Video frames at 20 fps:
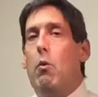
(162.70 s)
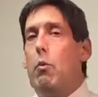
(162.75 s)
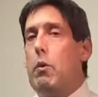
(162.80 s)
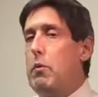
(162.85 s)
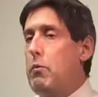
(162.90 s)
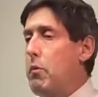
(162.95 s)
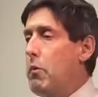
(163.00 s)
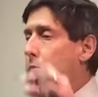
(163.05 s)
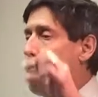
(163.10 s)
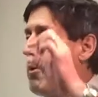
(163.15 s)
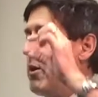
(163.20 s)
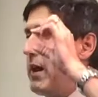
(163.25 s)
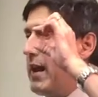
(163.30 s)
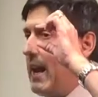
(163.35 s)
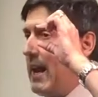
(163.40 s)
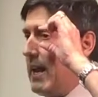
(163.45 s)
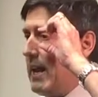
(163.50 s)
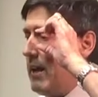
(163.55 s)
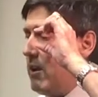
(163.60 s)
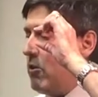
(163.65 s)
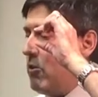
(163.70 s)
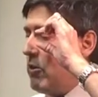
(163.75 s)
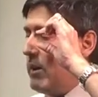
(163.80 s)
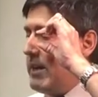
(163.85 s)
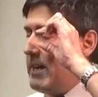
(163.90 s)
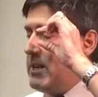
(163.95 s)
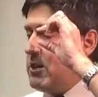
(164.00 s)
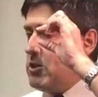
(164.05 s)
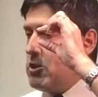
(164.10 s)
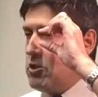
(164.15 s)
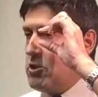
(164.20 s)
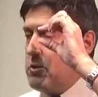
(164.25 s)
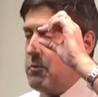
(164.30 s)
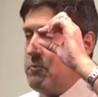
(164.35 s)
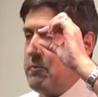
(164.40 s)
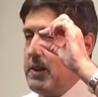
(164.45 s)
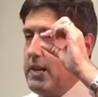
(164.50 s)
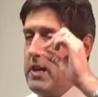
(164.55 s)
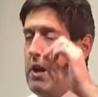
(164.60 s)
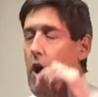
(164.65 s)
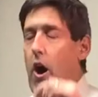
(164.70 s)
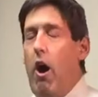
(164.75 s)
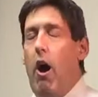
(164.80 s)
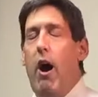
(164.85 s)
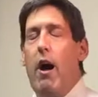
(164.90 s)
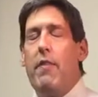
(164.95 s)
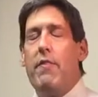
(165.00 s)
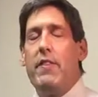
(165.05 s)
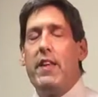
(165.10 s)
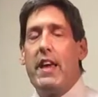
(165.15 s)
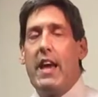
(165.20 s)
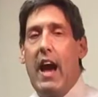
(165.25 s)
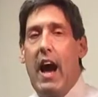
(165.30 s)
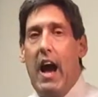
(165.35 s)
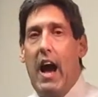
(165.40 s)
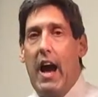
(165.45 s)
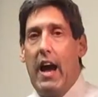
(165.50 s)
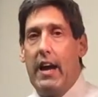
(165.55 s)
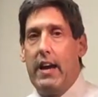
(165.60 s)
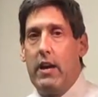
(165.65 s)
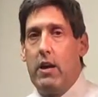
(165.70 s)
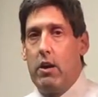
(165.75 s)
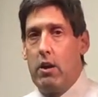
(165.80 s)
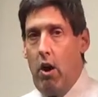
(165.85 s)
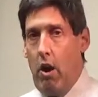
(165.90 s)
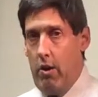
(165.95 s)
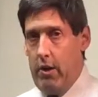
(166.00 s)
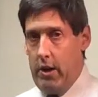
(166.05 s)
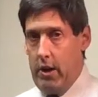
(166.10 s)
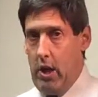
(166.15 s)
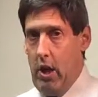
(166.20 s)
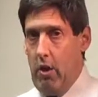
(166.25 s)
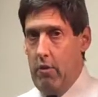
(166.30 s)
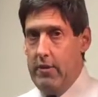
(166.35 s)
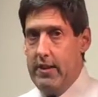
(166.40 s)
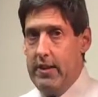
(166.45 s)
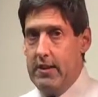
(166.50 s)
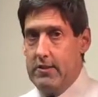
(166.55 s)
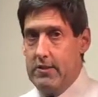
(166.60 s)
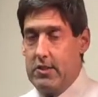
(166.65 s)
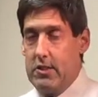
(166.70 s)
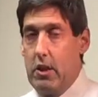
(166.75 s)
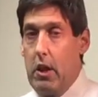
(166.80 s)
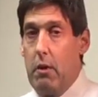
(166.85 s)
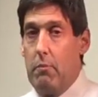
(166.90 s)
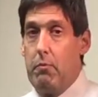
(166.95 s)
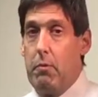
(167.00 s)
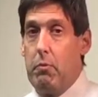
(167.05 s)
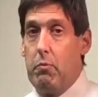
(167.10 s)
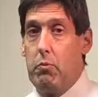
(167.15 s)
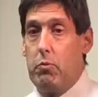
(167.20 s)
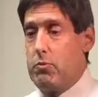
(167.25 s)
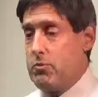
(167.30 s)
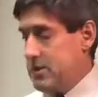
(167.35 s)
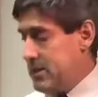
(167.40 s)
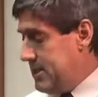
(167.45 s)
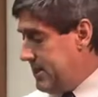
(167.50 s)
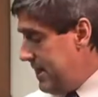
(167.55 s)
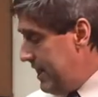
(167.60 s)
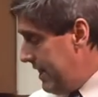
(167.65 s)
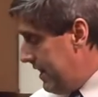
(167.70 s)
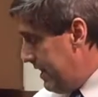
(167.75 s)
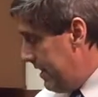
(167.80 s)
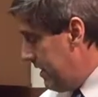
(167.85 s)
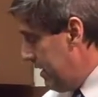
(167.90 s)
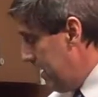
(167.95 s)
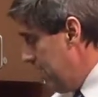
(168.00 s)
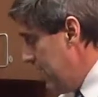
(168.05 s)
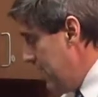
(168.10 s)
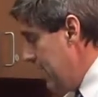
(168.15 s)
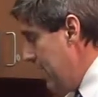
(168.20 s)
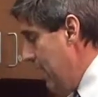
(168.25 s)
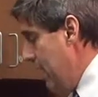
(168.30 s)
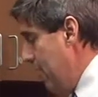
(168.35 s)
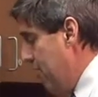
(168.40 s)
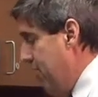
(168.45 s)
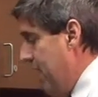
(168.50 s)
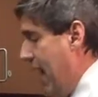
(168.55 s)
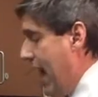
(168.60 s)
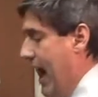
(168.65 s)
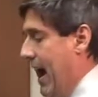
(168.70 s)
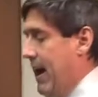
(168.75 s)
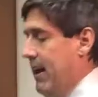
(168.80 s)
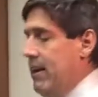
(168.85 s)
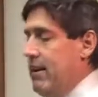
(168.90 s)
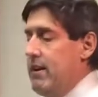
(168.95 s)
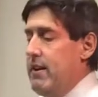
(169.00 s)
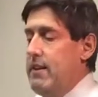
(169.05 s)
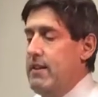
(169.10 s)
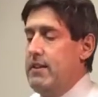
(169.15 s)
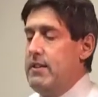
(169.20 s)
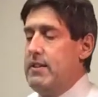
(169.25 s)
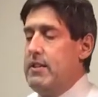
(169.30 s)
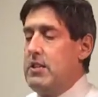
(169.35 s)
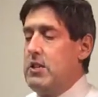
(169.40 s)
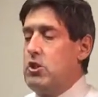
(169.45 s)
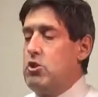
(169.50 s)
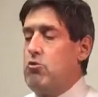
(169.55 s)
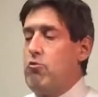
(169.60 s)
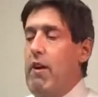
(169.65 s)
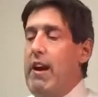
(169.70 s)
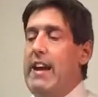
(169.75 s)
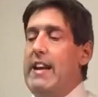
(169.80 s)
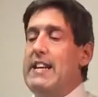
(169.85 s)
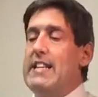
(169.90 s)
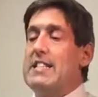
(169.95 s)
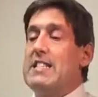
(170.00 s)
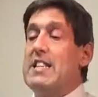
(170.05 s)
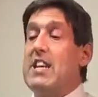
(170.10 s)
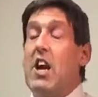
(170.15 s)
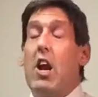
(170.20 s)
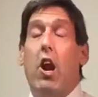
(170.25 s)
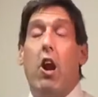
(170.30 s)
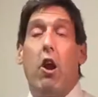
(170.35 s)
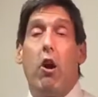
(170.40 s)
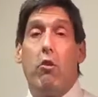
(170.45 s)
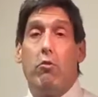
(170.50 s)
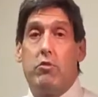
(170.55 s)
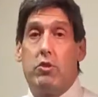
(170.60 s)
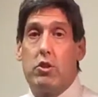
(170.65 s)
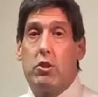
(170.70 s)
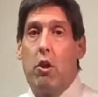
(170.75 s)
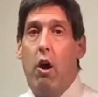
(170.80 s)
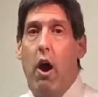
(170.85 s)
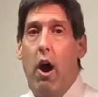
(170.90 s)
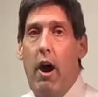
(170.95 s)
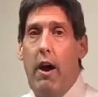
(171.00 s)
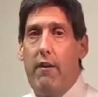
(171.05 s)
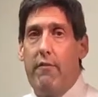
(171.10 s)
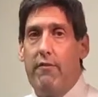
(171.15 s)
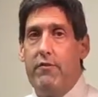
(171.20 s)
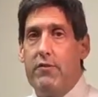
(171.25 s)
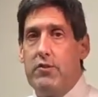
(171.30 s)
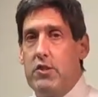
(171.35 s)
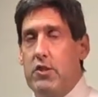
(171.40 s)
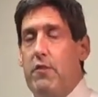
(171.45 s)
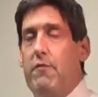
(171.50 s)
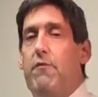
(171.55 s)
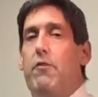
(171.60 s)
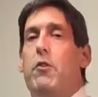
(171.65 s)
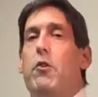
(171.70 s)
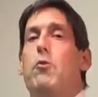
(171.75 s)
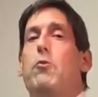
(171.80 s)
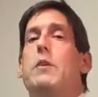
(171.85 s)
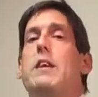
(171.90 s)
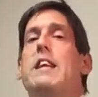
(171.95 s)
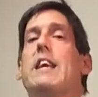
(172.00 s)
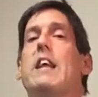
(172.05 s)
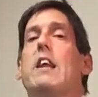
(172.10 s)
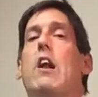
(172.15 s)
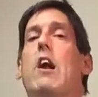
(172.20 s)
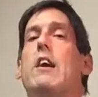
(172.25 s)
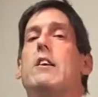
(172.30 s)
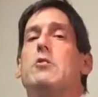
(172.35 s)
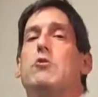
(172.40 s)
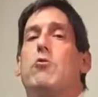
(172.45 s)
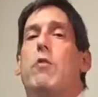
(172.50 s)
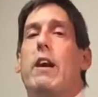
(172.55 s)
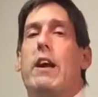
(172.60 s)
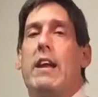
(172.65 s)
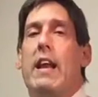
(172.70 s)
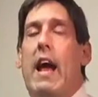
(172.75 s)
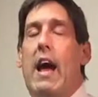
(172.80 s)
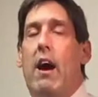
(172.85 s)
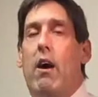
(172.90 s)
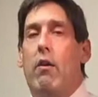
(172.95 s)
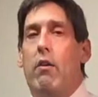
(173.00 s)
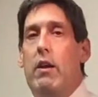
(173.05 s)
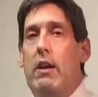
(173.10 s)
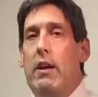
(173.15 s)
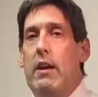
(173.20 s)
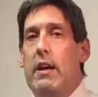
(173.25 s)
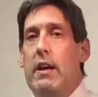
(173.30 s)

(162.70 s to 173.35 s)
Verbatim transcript: we will put a little instrument on the eye called a gonioscope and we'll see that the drain is closed off so fluid cannot drain out.